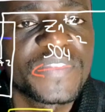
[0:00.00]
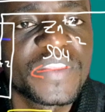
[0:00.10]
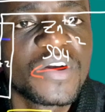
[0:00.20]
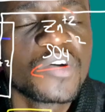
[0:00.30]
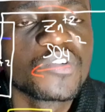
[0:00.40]

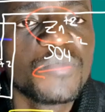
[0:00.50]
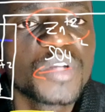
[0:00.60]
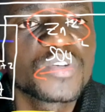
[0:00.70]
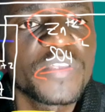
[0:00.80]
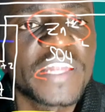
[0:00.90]
to
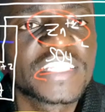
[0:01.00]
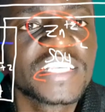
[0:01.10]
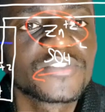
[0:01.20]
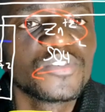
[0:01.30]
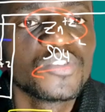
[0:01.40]
make sure that
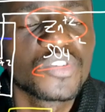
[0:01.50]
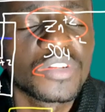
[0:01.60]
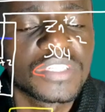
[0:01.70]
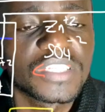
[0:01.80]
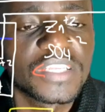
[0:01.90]
these
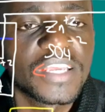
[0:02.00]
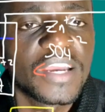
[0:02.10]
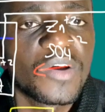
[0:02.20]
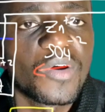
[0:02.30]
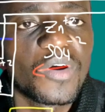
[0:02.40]
solutions,
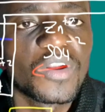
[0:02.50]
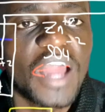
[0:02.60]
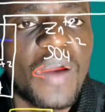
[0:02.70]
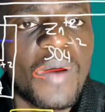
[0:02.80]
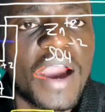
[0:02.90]

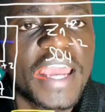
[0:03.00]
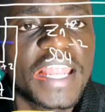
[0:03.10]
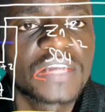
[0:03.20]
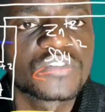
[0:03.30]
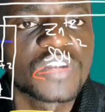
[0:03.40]
all our
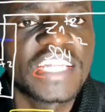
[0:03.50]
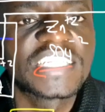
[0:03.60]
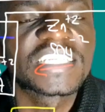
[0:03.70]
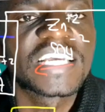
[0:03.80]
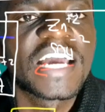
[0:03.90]

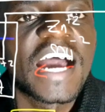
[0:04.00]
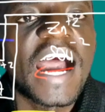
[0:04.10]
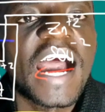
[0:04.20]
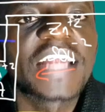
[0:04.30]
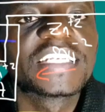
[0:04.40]
electrolytes,
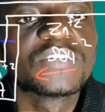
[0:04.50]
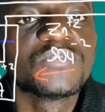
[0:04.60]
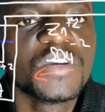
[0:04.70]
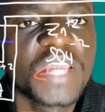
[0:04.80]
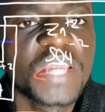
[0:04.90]
are at
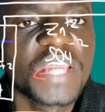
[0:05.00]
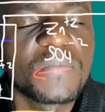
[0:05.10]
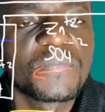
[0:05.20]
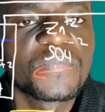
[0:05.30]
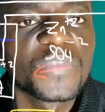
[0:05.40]

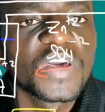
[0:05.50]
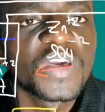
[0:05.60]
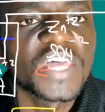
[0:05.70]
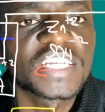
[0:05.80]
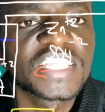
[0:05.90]

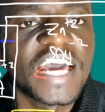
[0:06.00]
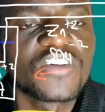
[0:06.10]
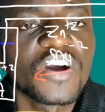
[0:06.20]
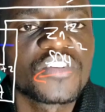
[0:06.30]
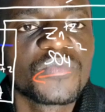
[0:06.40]
equilibrium, that there
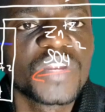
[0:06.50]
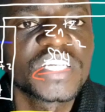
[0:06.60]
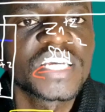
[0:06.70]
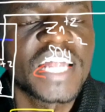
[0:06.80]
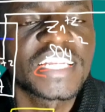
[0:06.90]
are no
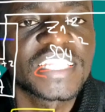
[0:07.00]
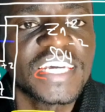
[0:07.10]
accumulation